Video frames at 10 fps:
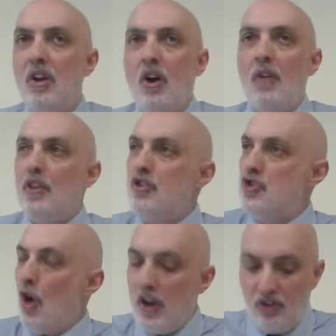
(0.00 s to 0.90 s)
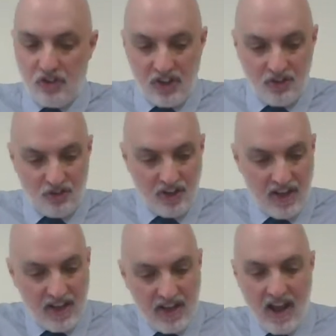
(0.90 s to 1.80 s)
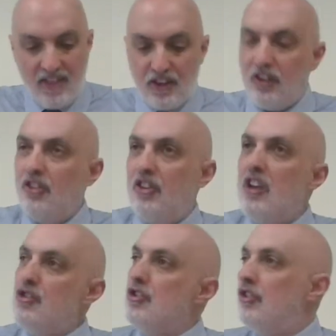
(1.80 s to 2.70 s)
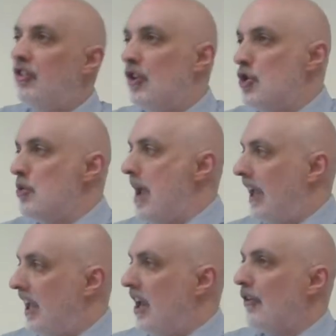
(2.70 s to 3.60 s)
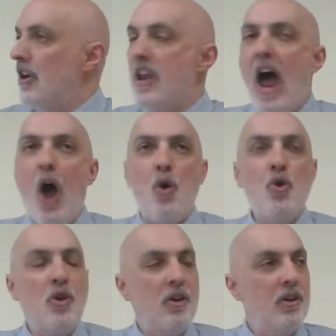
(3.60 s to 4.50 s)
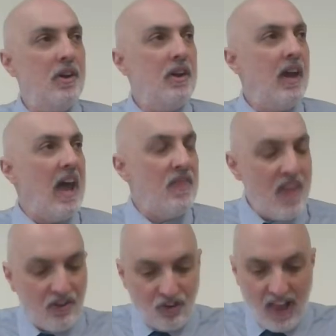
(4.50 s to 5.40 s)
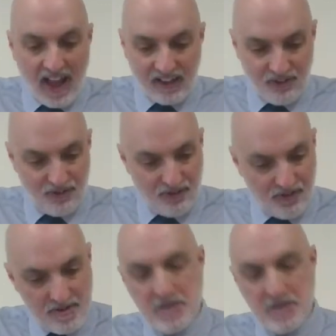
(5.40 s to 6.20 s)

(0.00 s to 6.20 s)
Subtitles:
on the choices and the decisions that you make here and now in this life.